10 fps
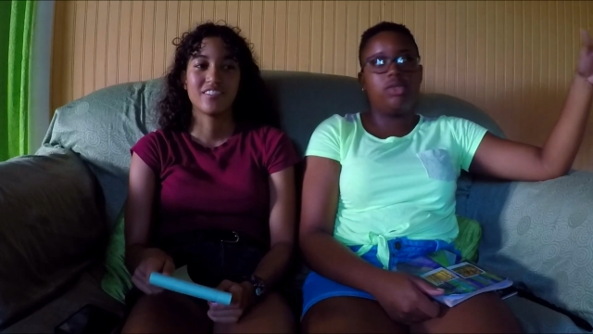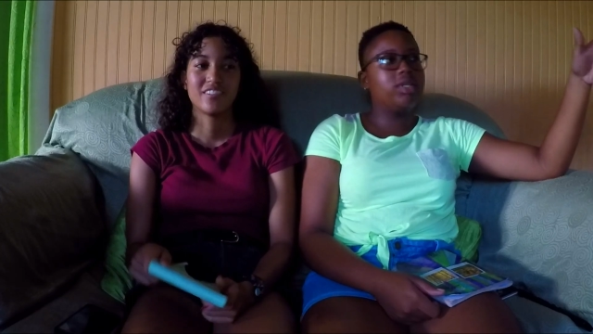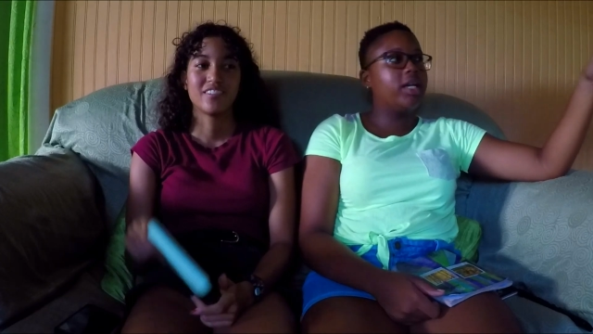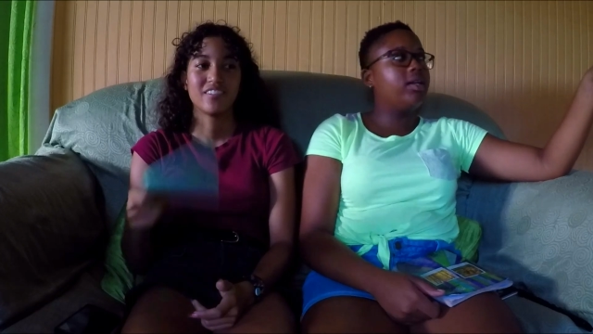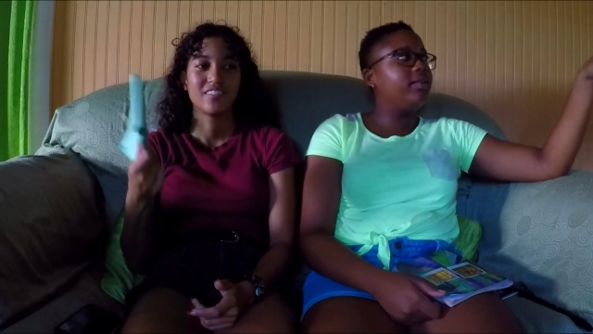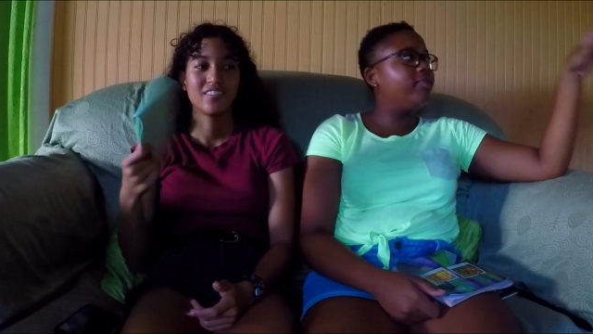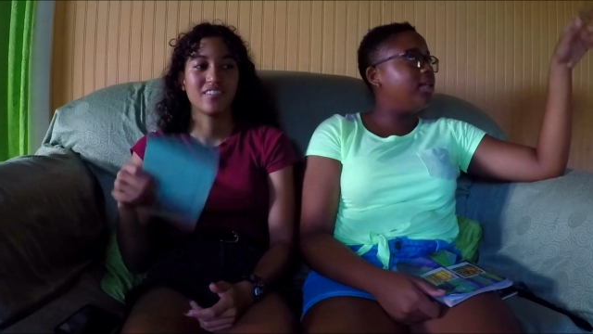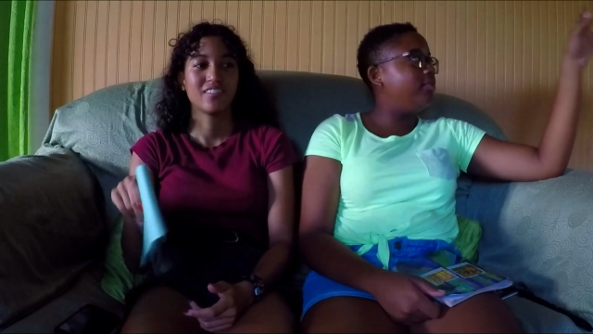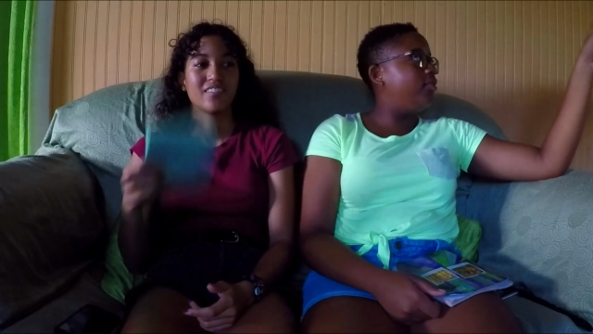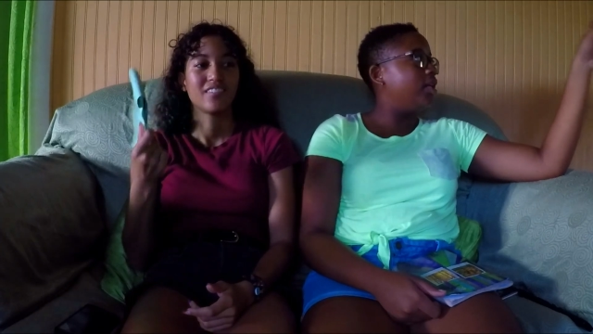Speaker 1: You cannot leave
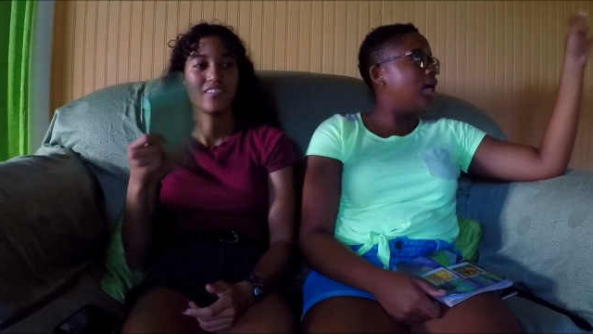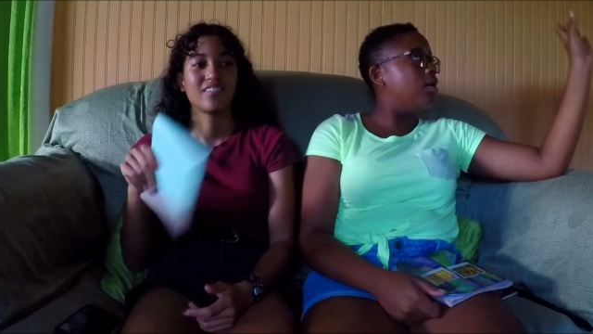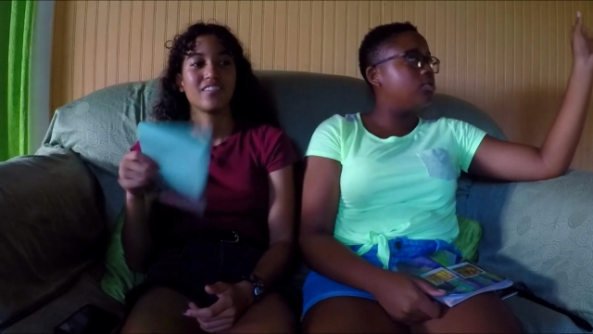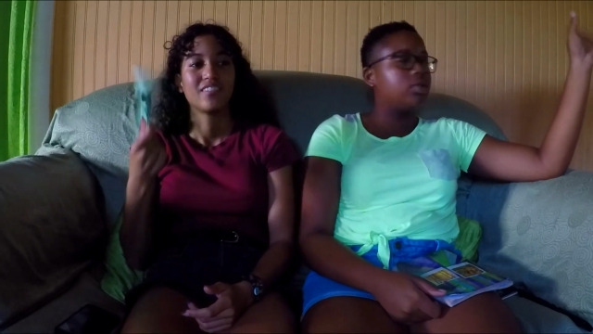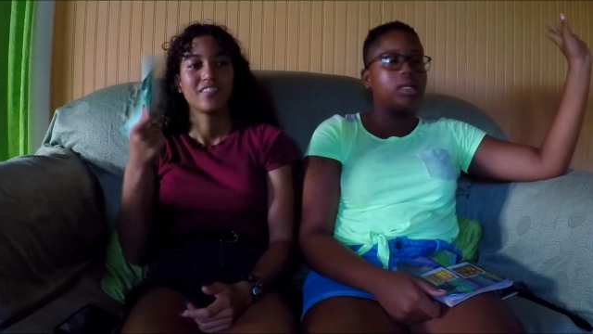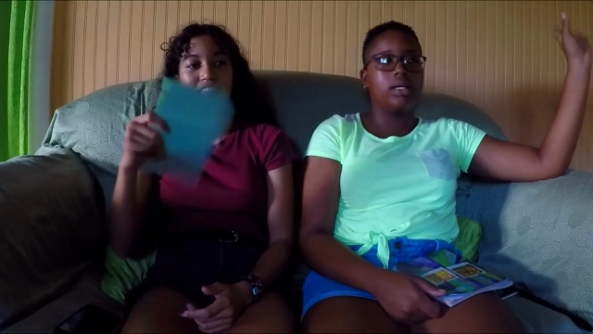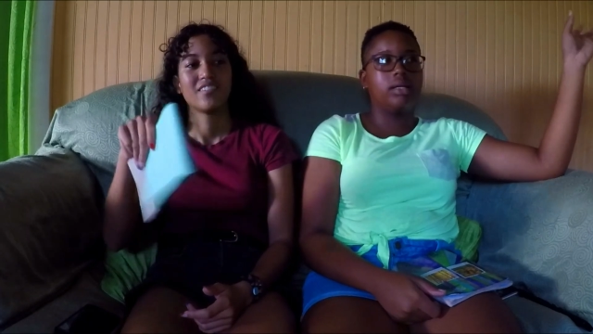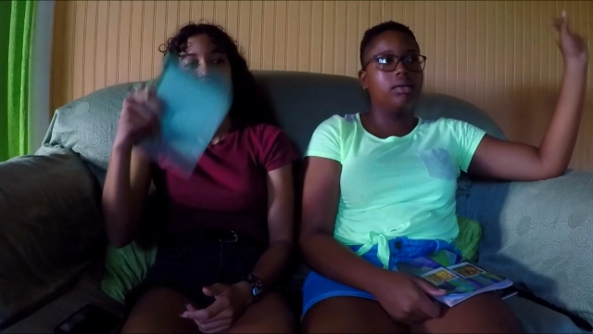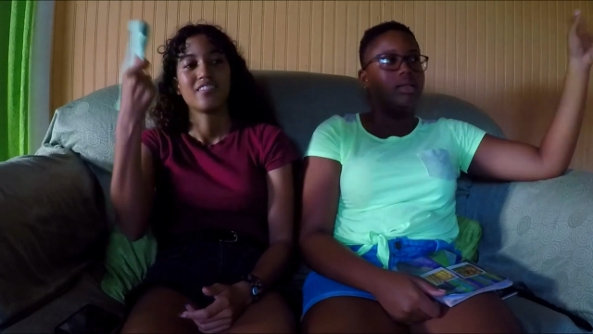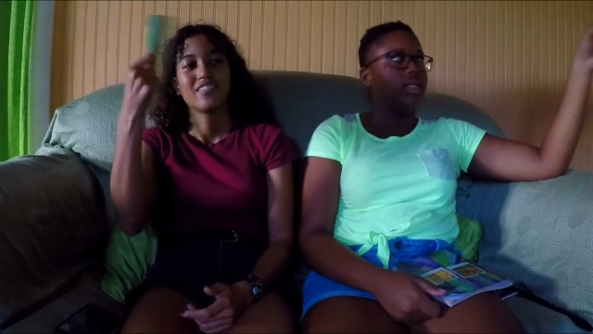anything out on the
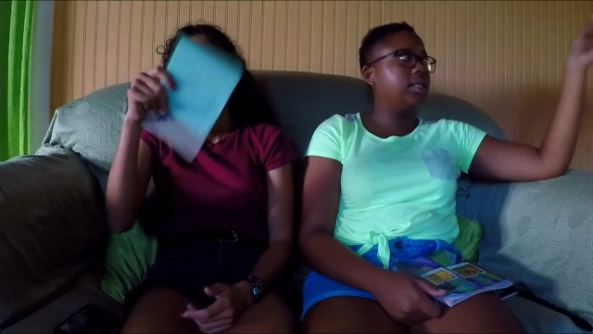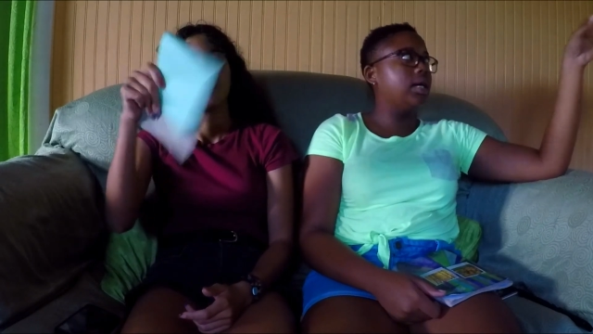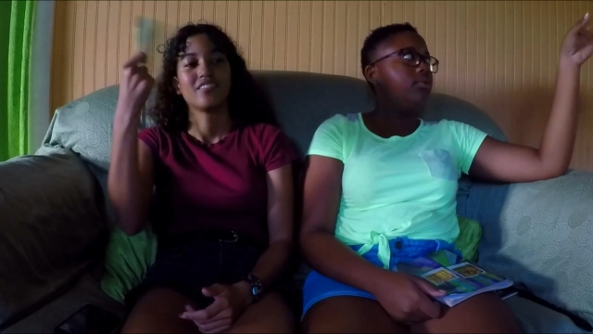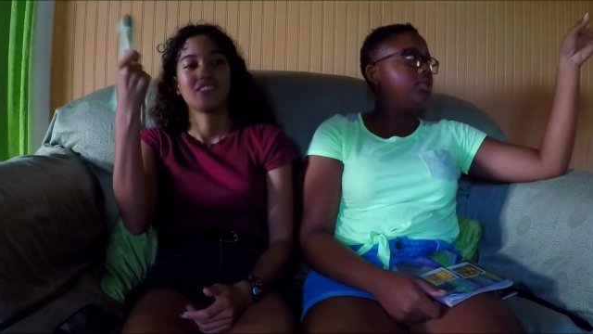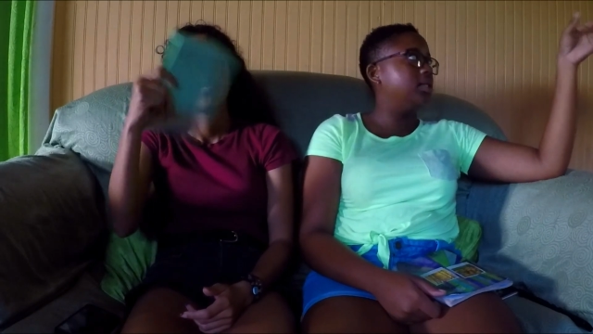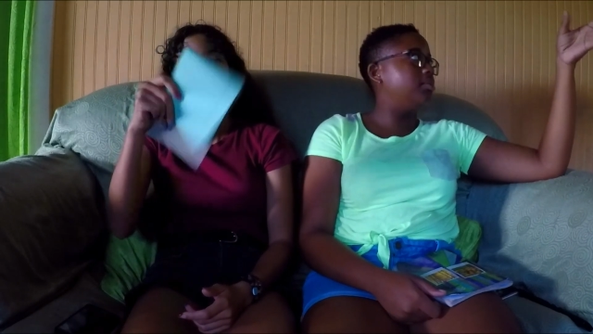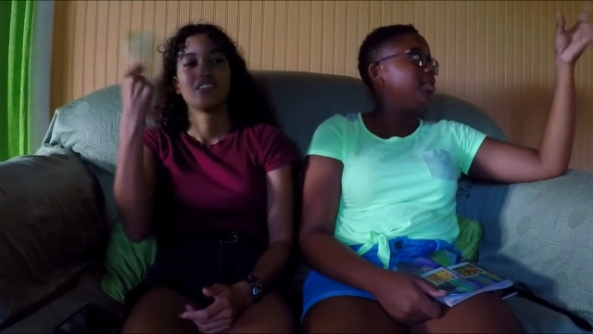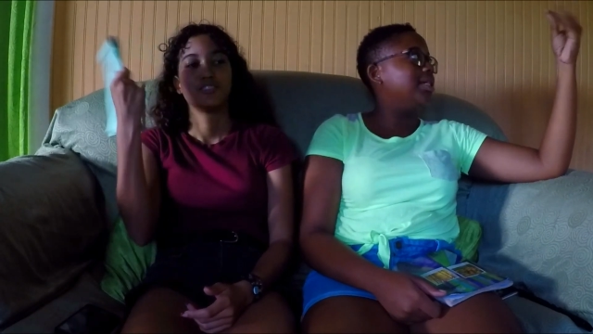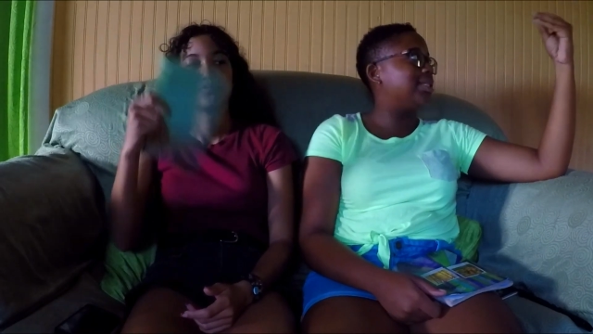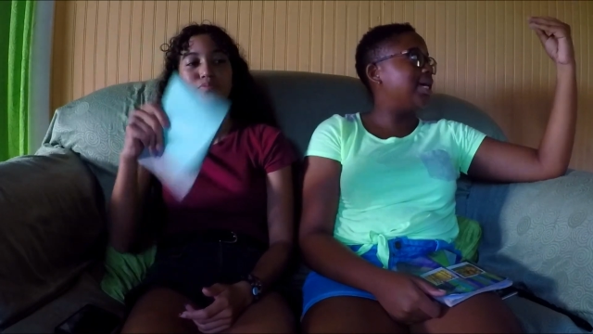on the counter
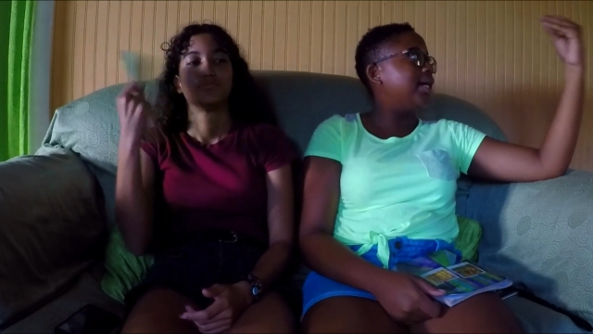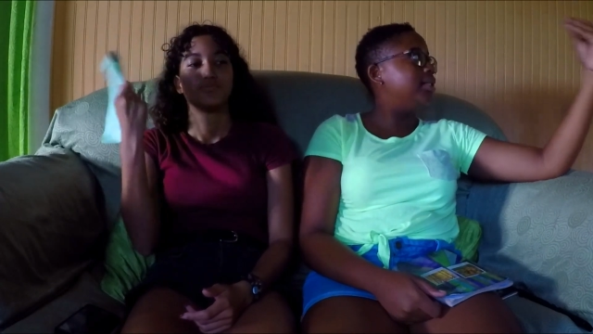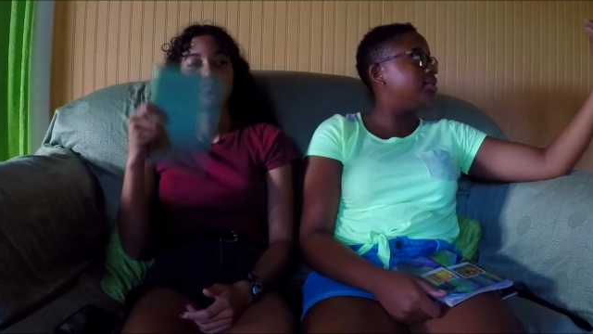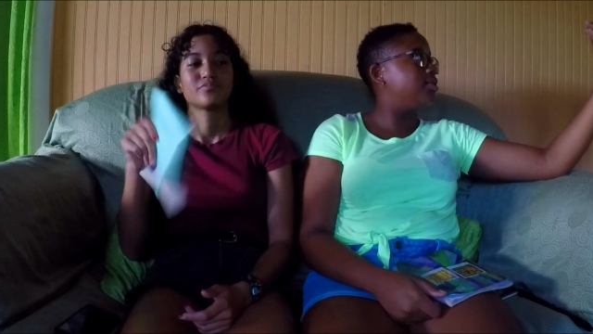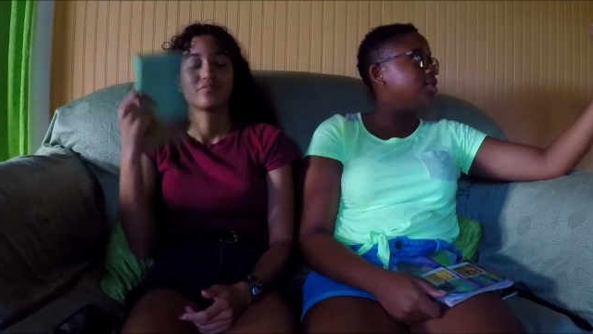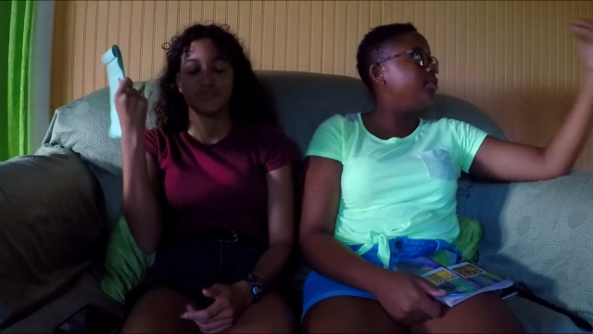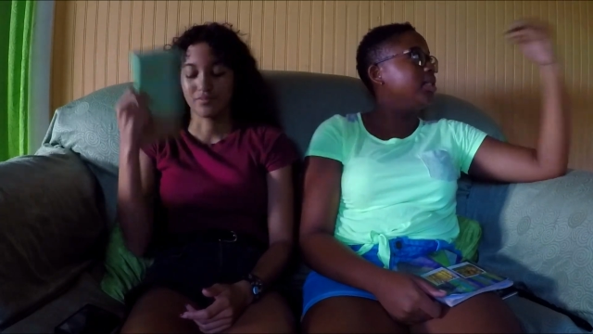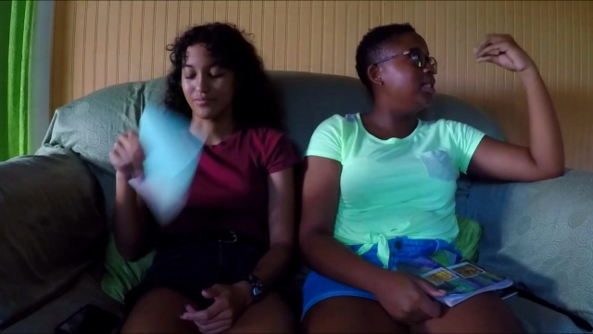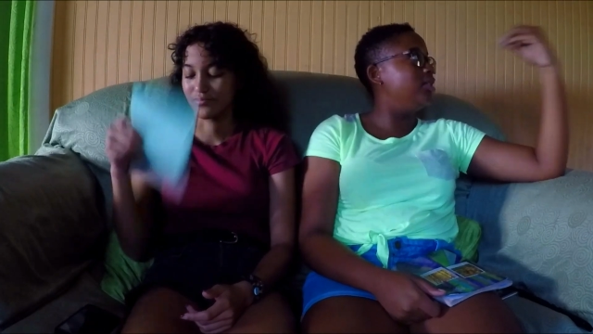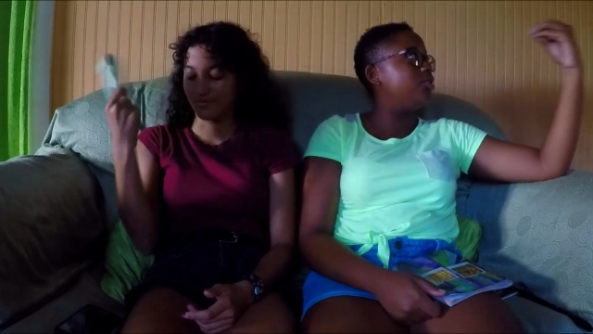because ants will
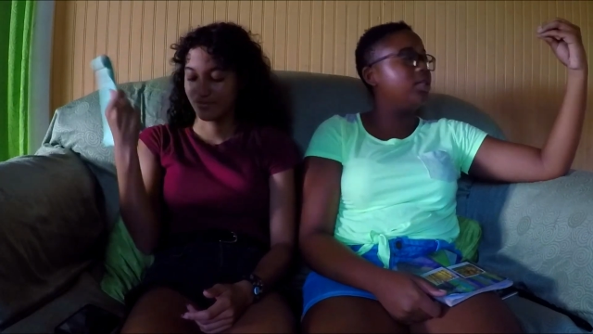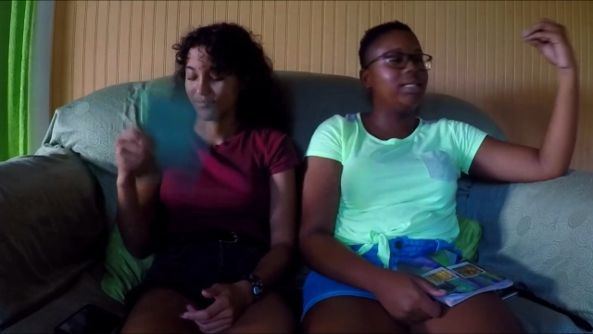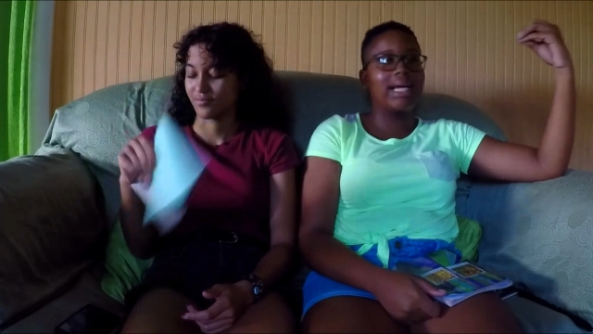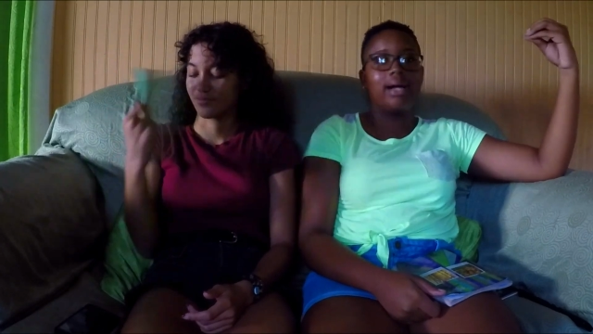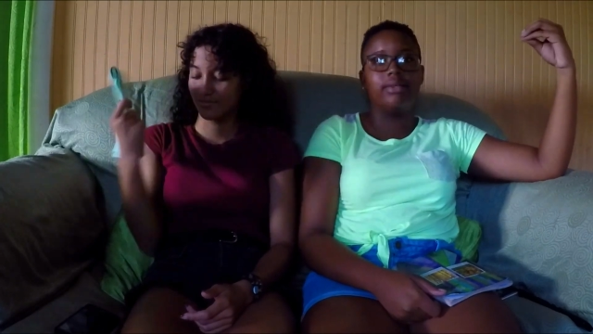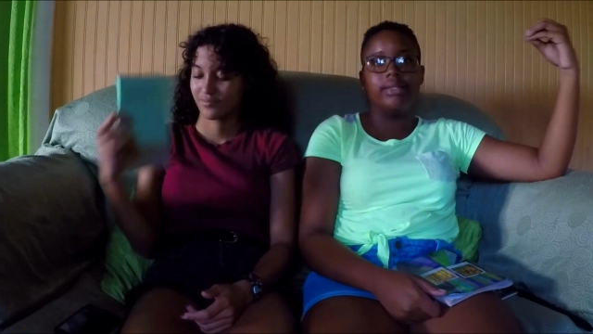literally carry